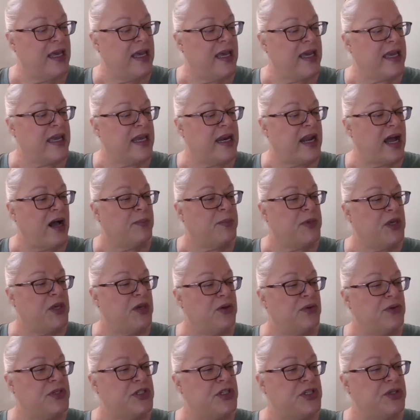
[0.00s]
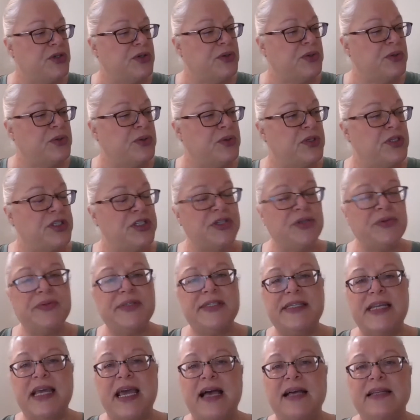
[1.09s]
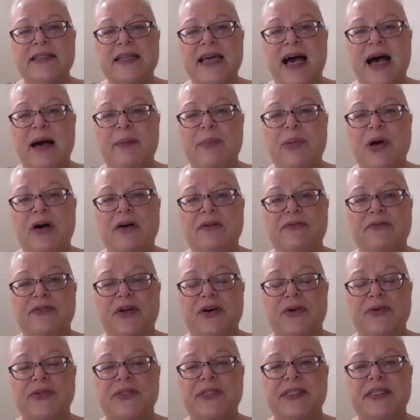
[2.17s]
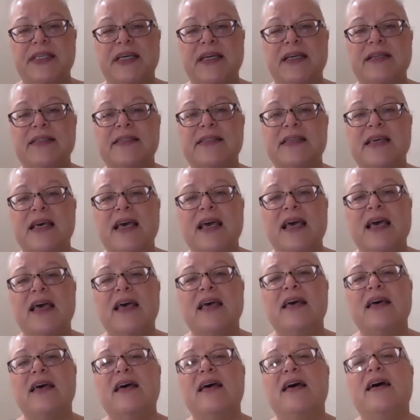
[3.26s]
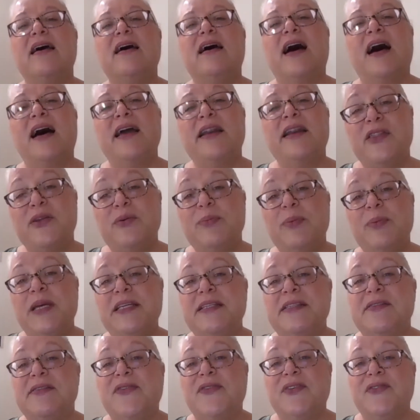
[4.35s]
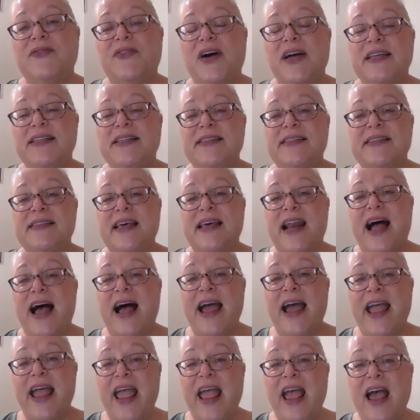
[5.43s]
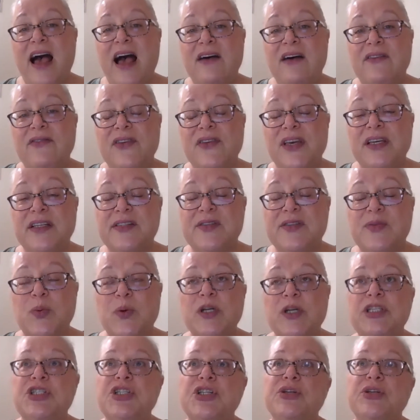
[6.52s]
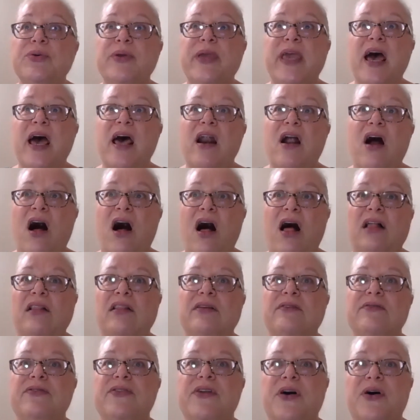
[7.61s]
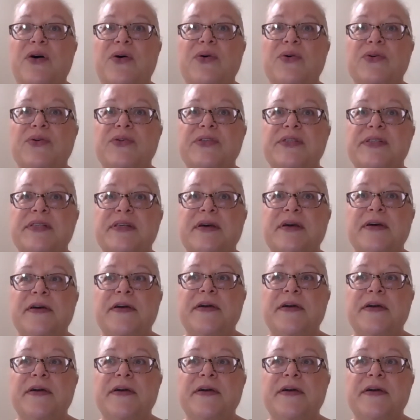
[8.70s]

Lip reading: it can help you to stay on top of those things. Another piece of advice that I have is once you get all of those